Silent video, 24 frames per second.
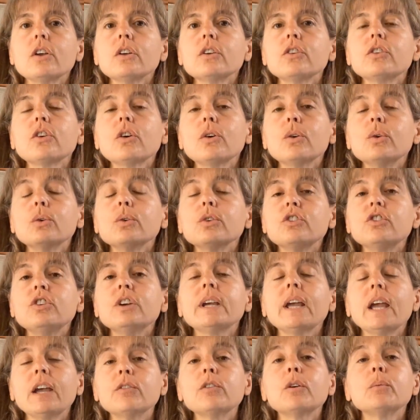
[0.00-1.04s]
So she
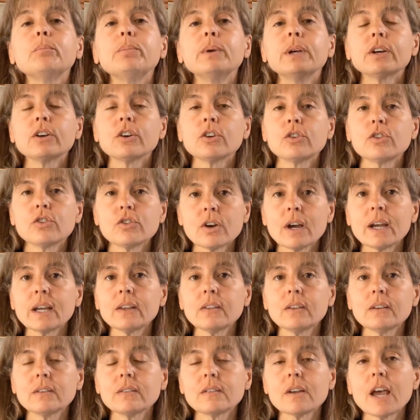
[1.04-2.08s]
gave a bigger
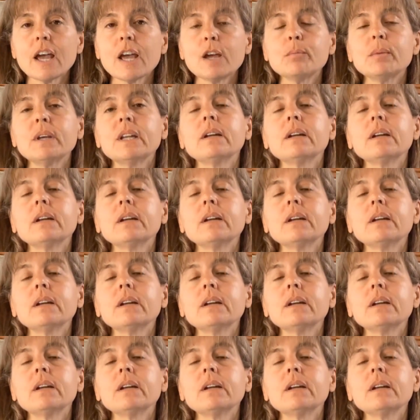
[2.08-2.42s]
strike this time,